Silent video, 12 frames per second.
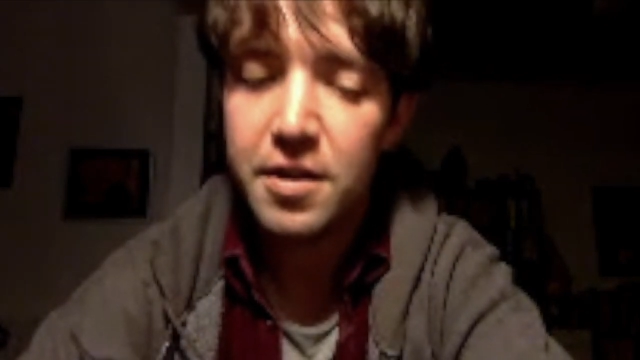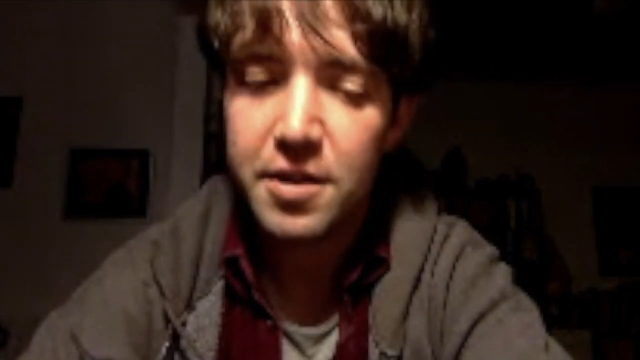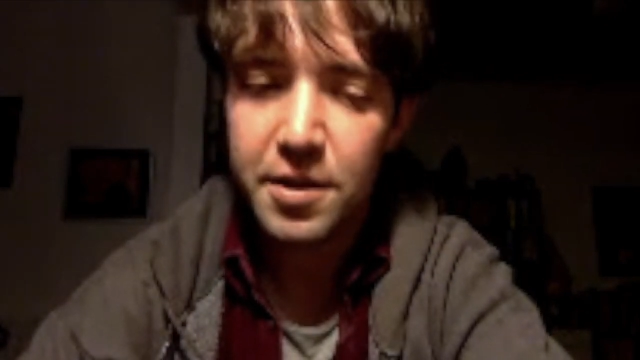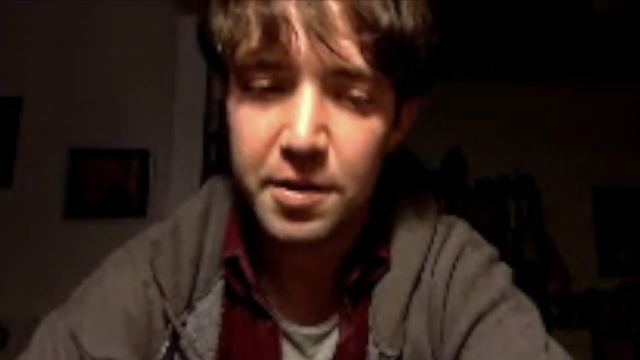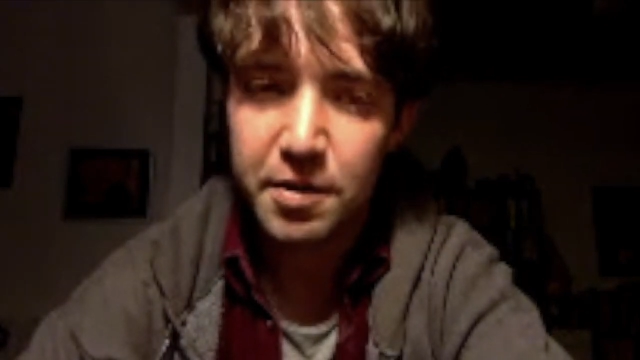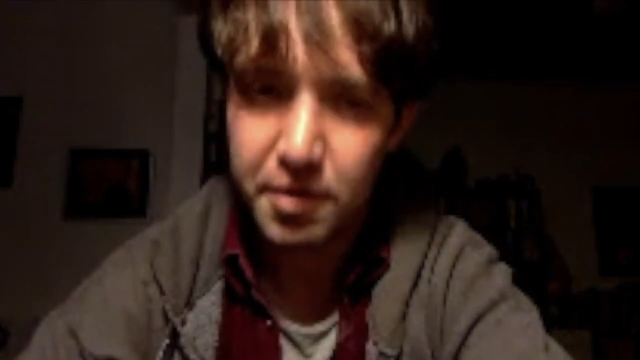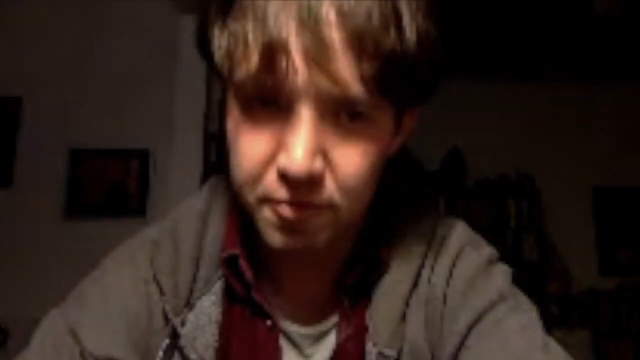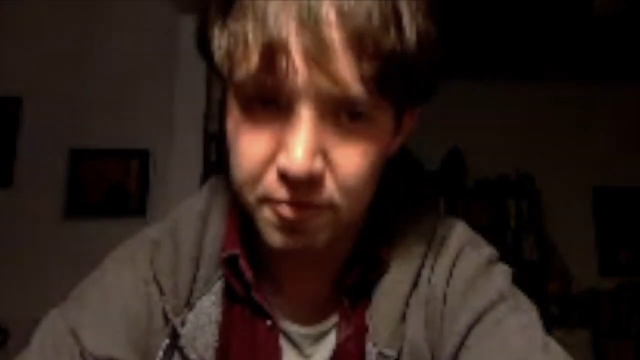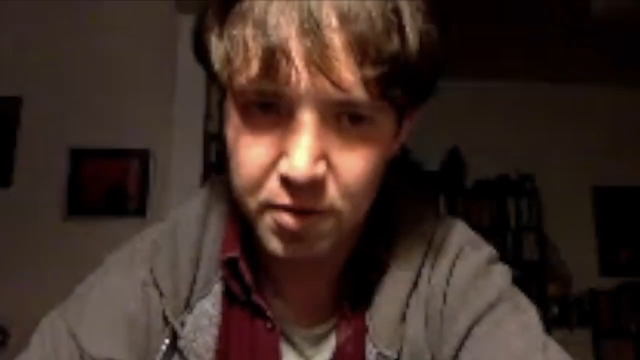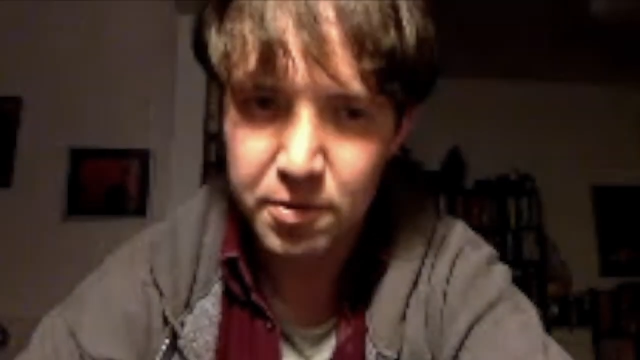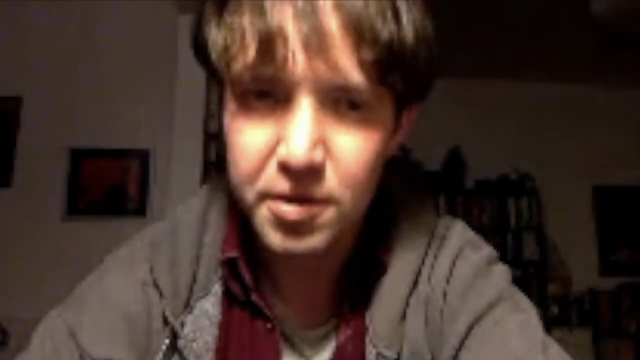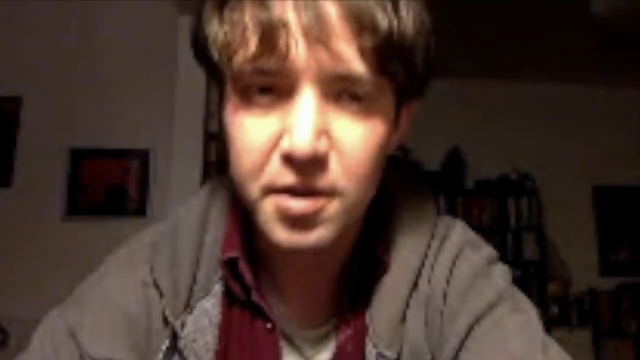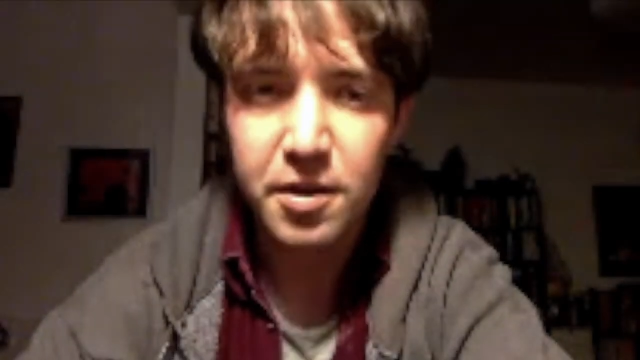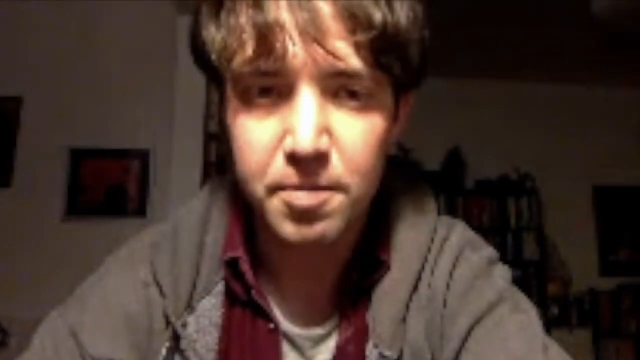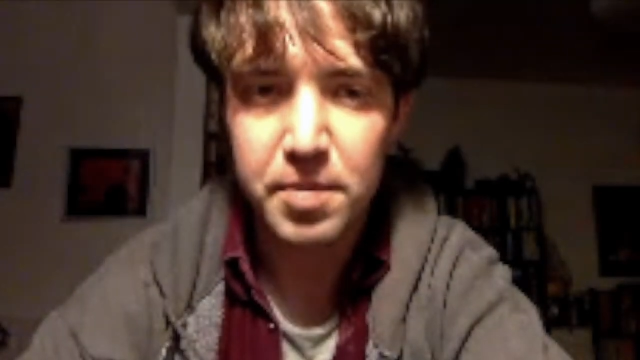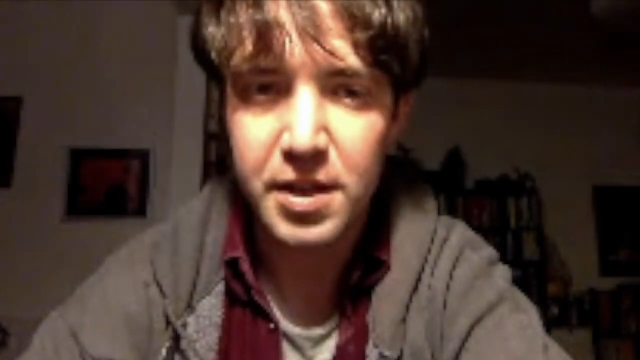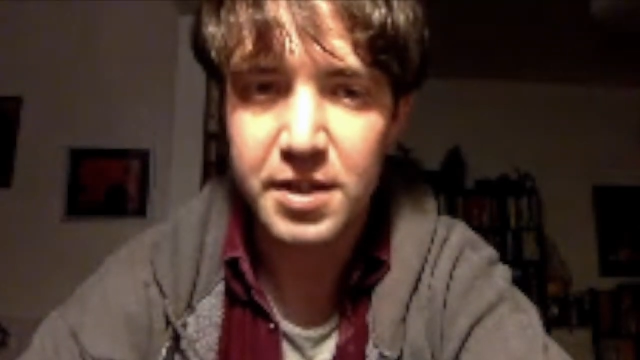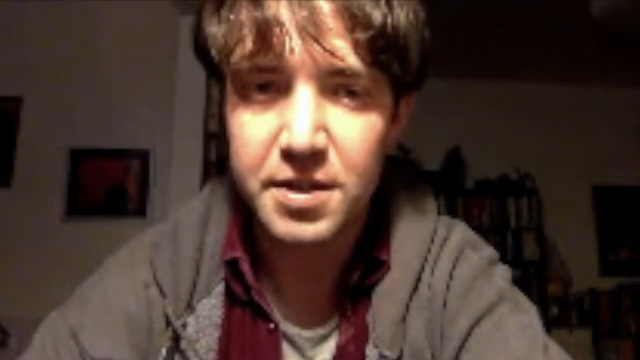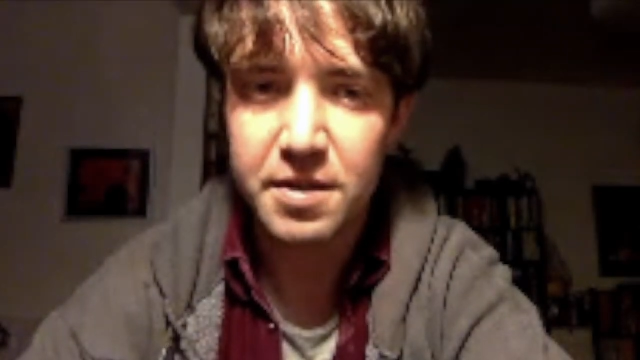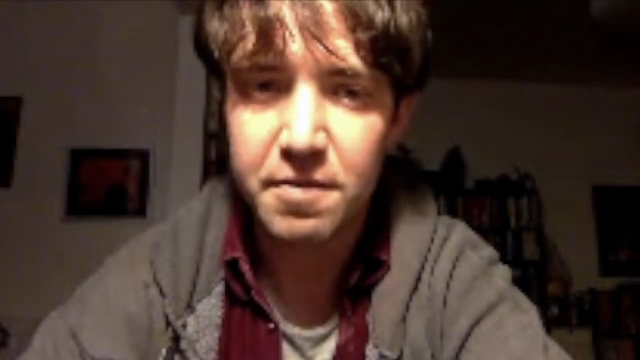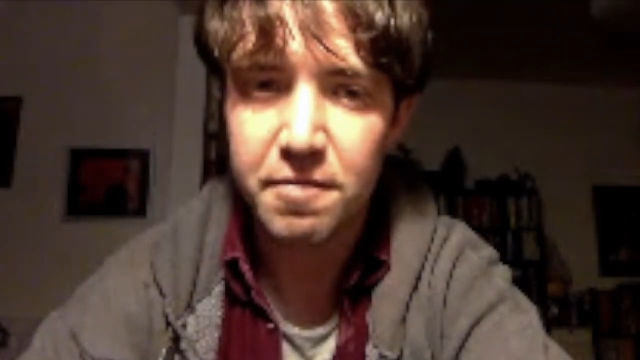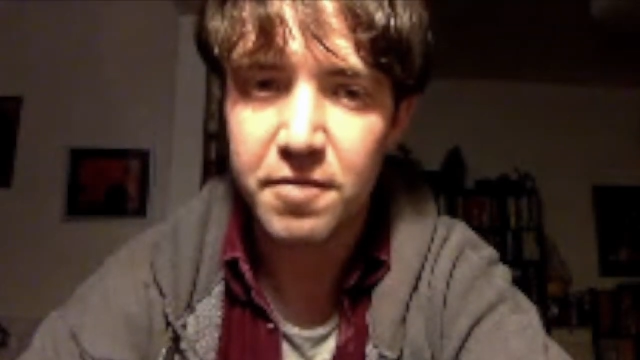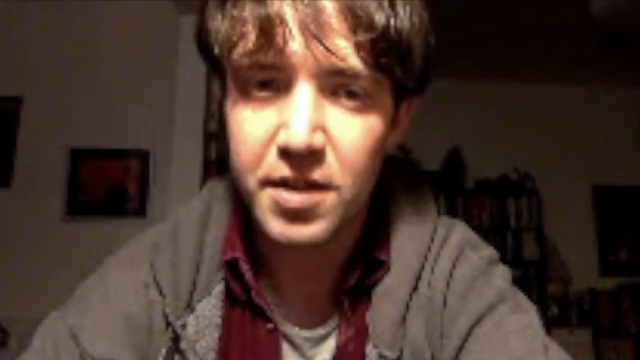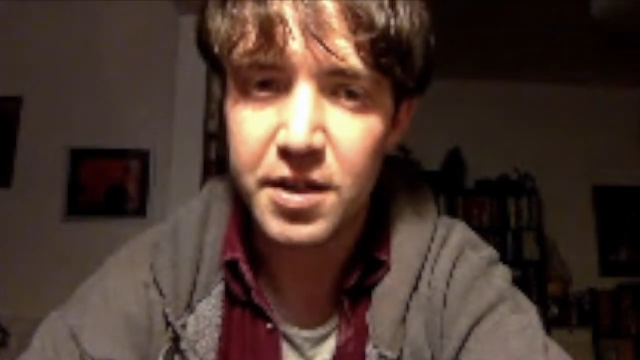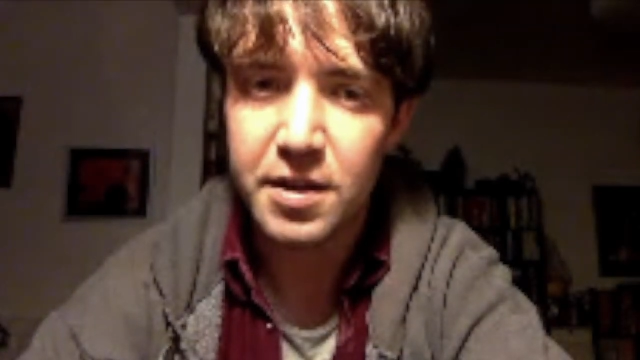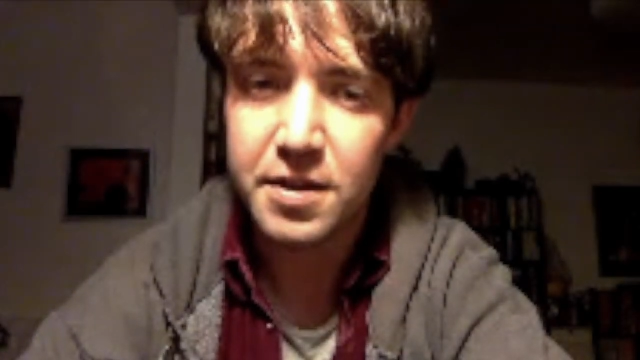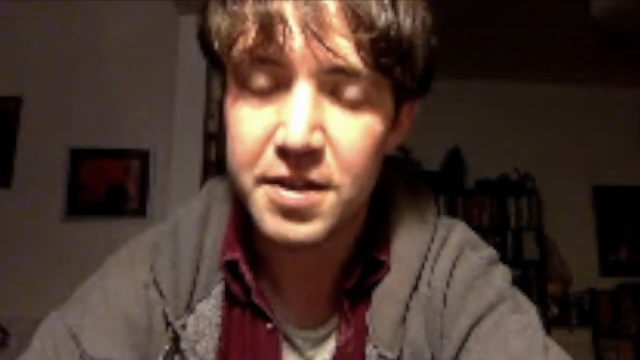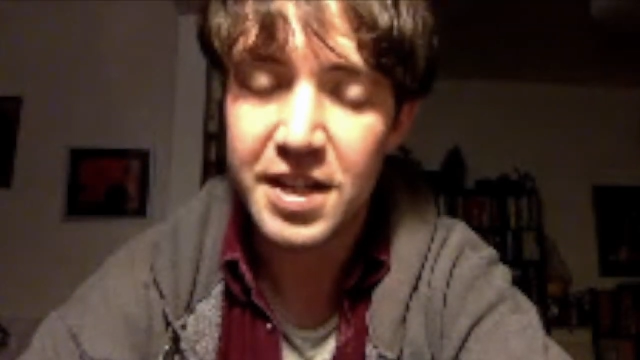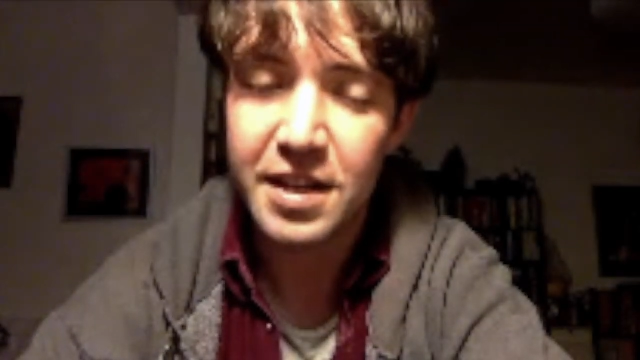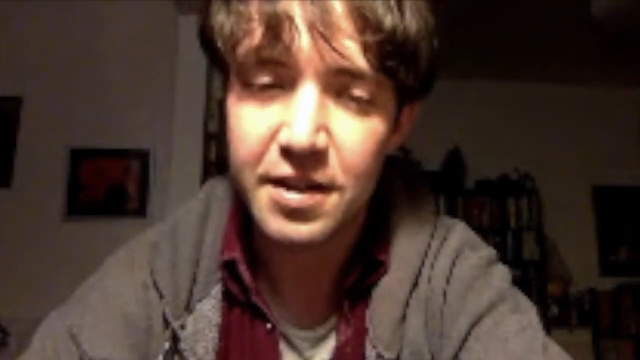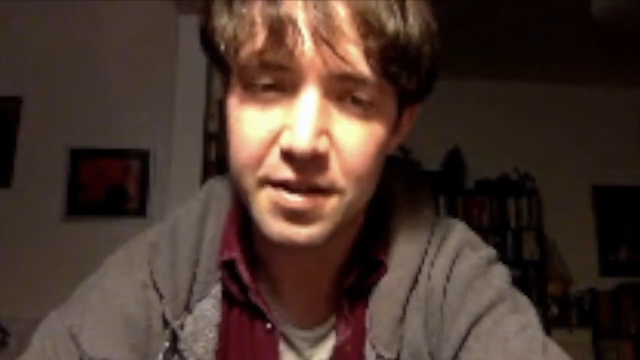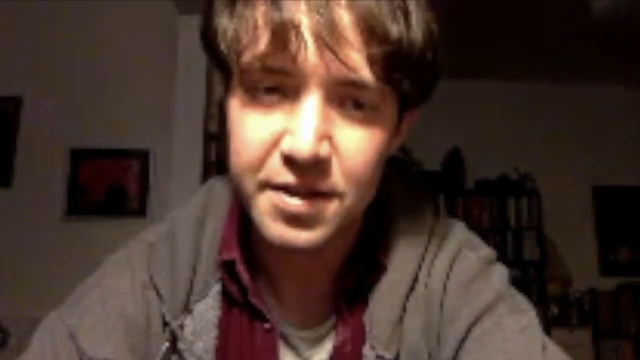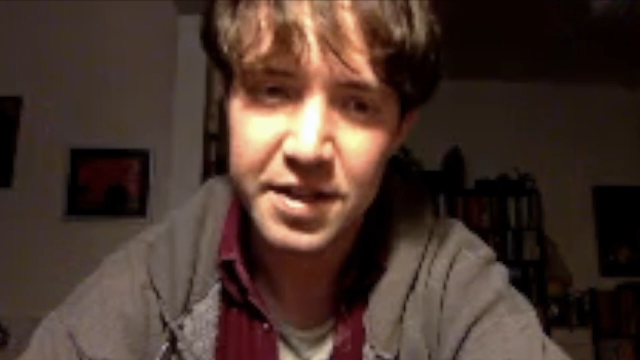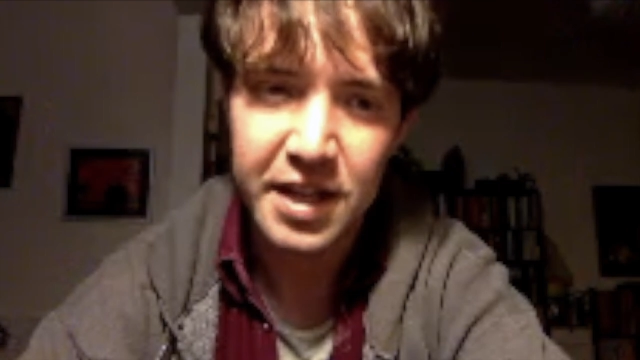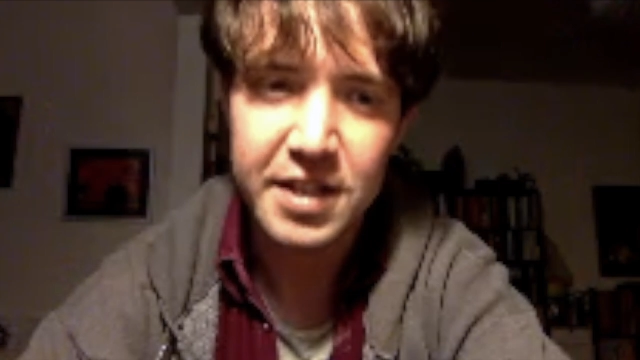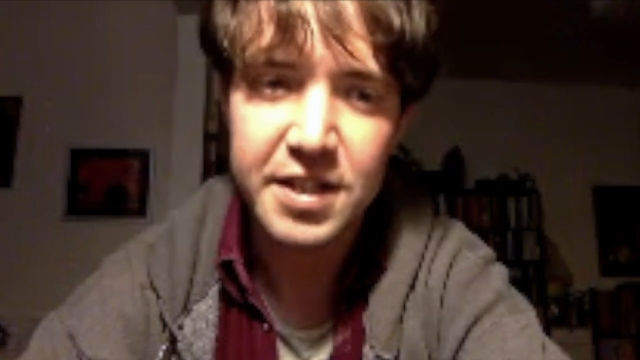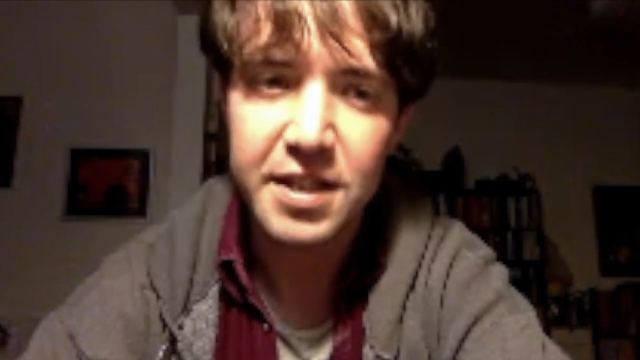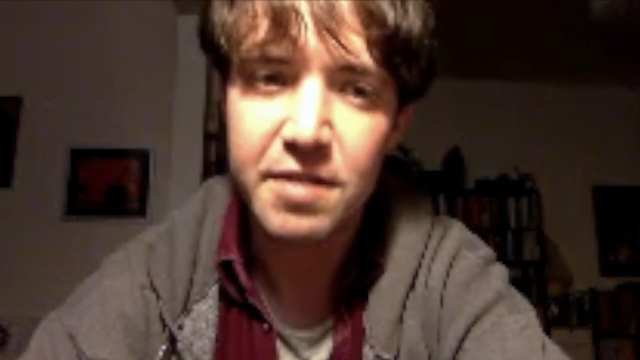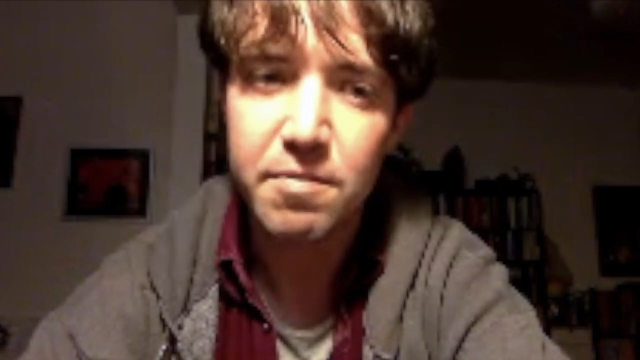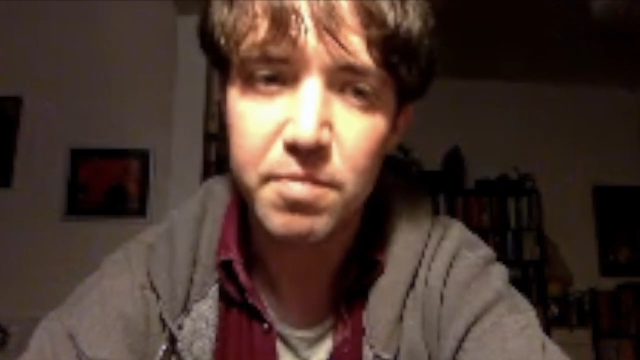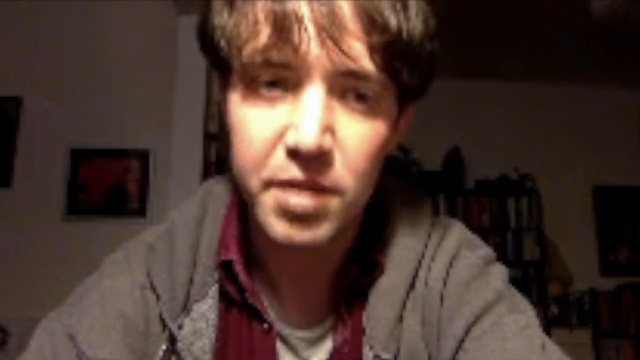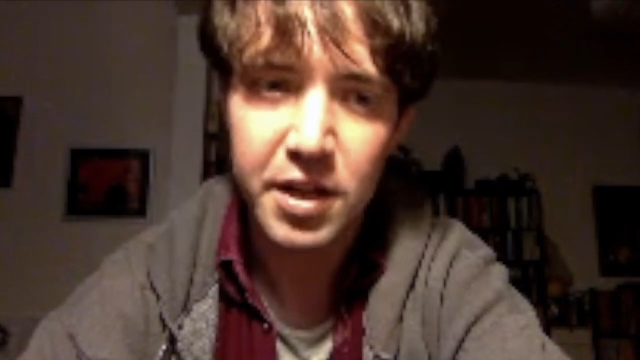to evoke a place of scene and setting.